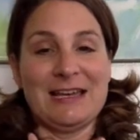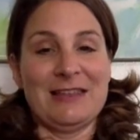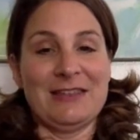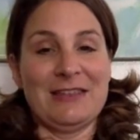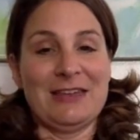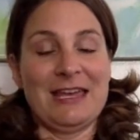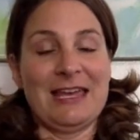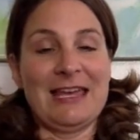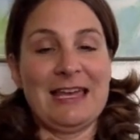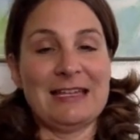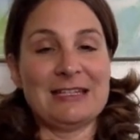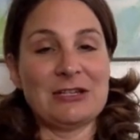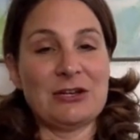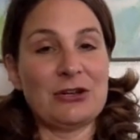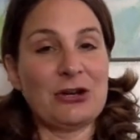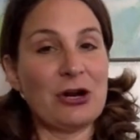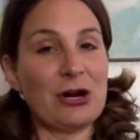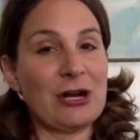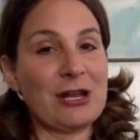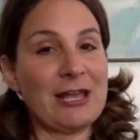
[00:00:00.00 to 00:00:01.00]
hand on
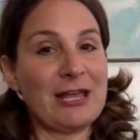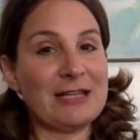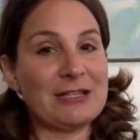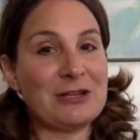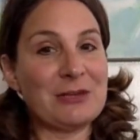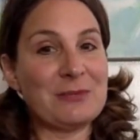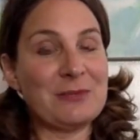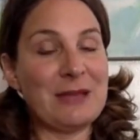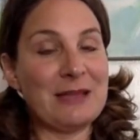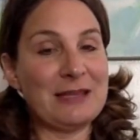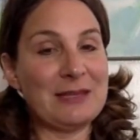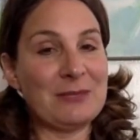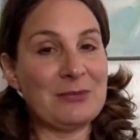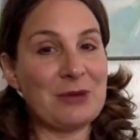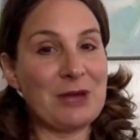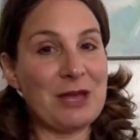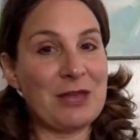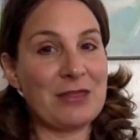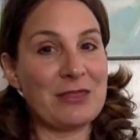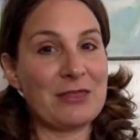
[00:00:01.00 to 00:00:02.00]
heart, hand on belly
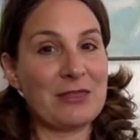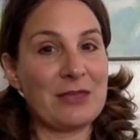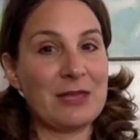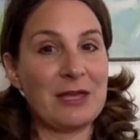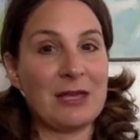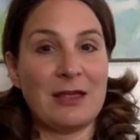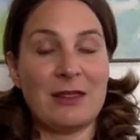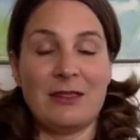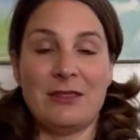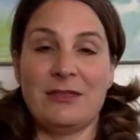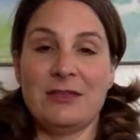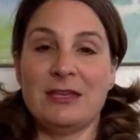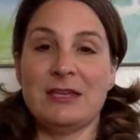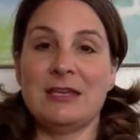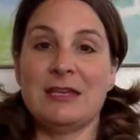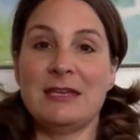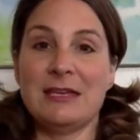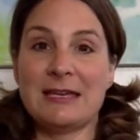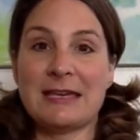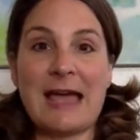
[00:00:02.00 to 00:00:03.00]
breath,
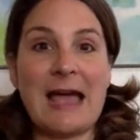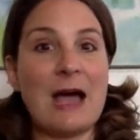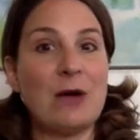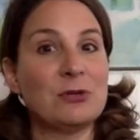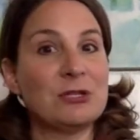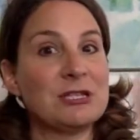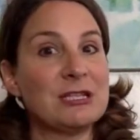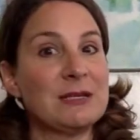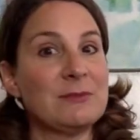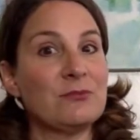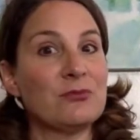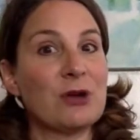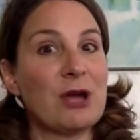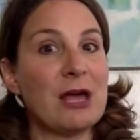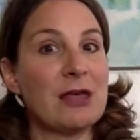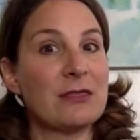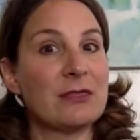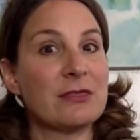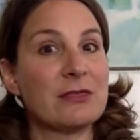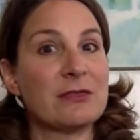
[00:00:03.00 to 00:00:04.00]
the counting
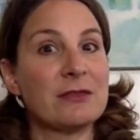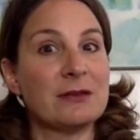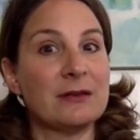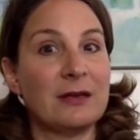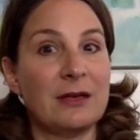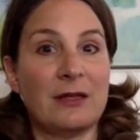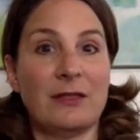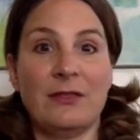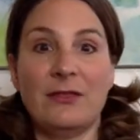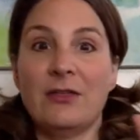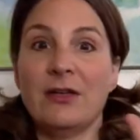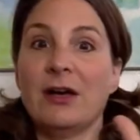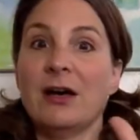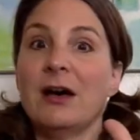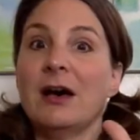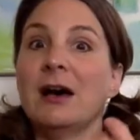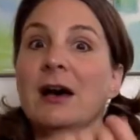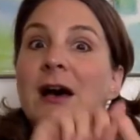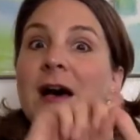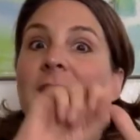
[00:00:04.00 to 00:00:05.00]
breath,
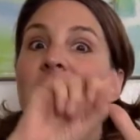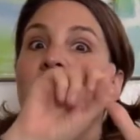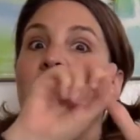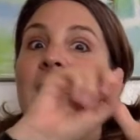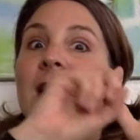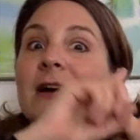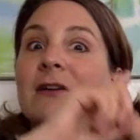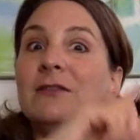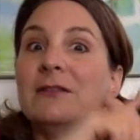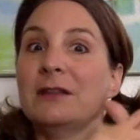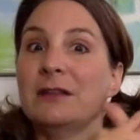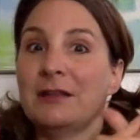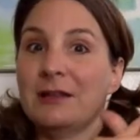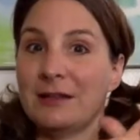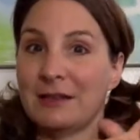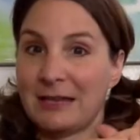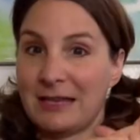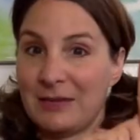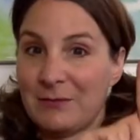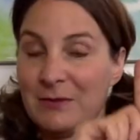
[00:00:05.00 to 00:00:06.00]
the
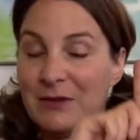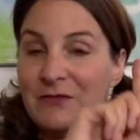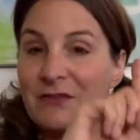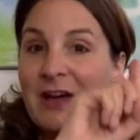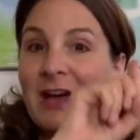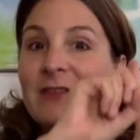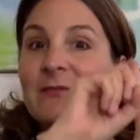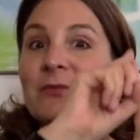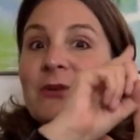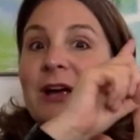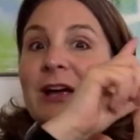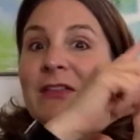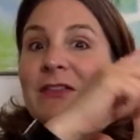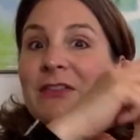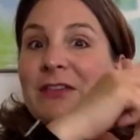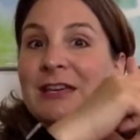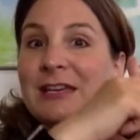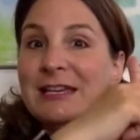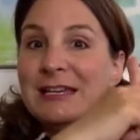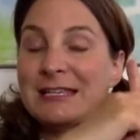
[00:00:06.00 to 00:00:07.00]
give me 5 breath.
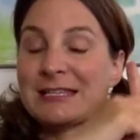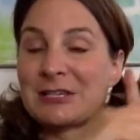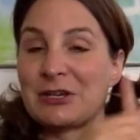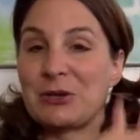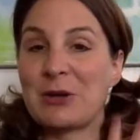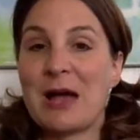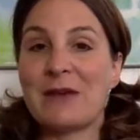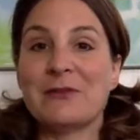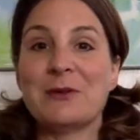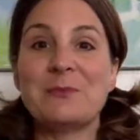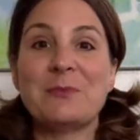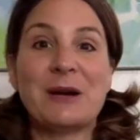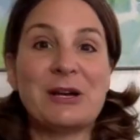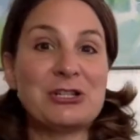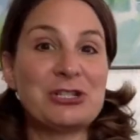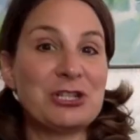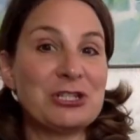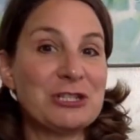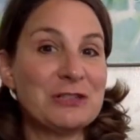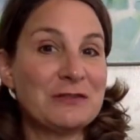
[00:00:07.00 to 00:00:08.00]
So you have a
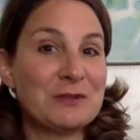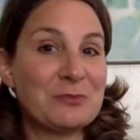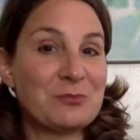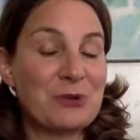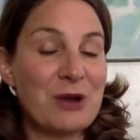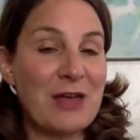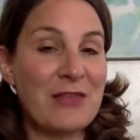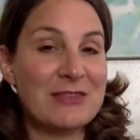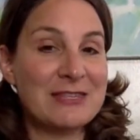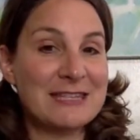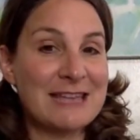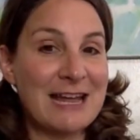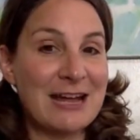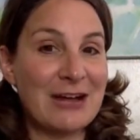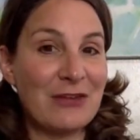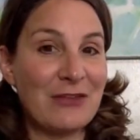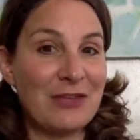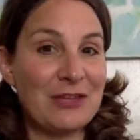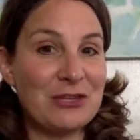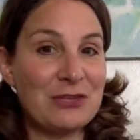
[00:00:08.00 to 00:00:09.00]
bunch of different breaths now
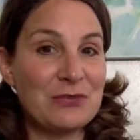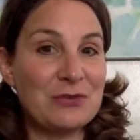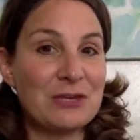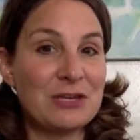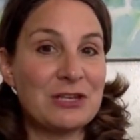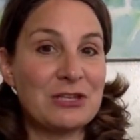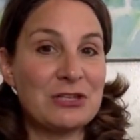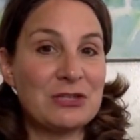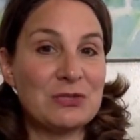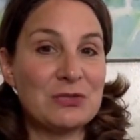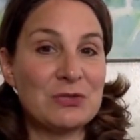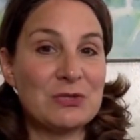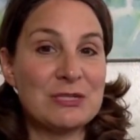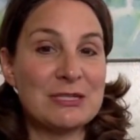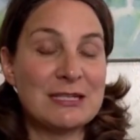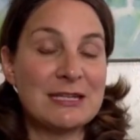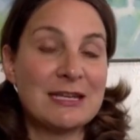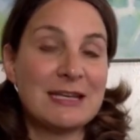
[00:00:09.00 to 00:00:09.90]
that you can use